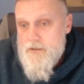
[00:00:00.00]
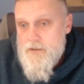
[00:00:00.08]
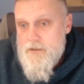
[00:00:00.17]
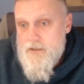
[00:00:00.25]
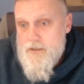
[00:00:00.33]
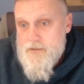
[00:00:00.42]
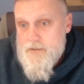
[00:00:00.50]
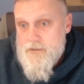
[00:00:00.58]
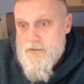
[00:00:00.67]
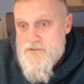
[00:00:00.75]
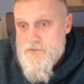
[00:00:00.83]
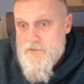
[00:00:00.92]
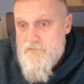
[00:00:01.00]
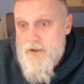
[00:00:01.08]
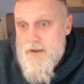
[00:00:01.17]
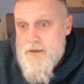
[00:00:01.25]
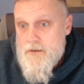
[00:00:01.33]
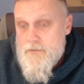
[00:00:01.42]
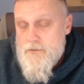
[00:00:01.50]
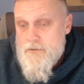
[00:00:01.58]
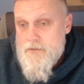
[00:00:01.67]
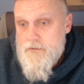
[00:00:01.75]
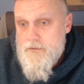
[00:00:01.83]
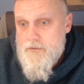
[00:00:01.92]
So the fire
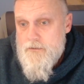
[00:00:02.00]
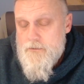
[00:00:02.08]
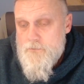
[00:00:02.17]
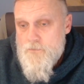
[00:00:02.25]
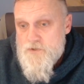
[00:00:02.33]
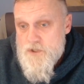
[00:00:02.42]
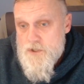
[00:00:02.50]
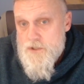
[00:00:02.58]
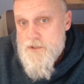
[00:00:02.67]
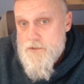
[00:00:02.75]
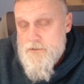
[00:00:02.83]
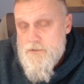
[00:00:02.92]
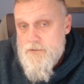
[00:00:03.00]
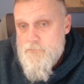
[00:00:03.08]
was good,